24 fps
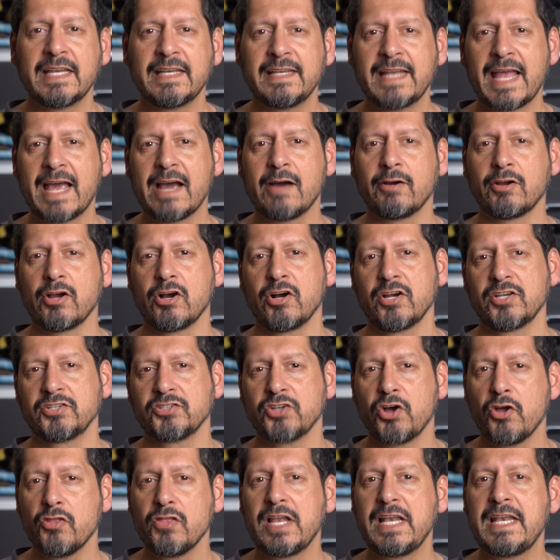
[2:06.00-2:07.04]
Now guys,
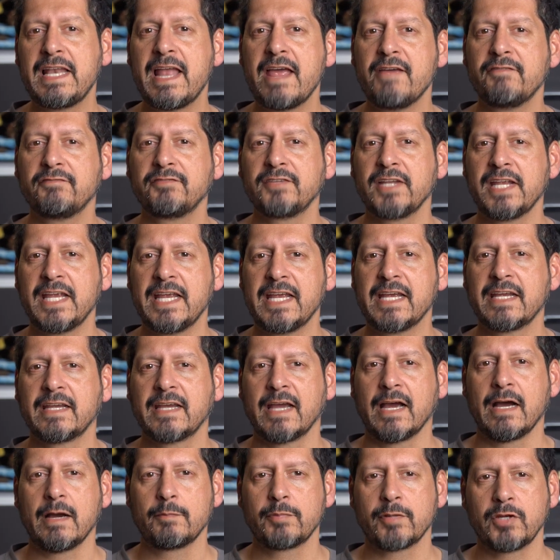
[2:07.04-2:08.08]
on the left ear
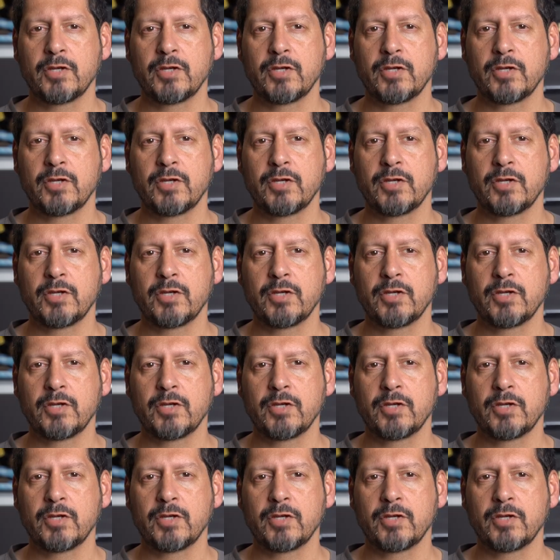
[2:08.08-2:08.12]
cup,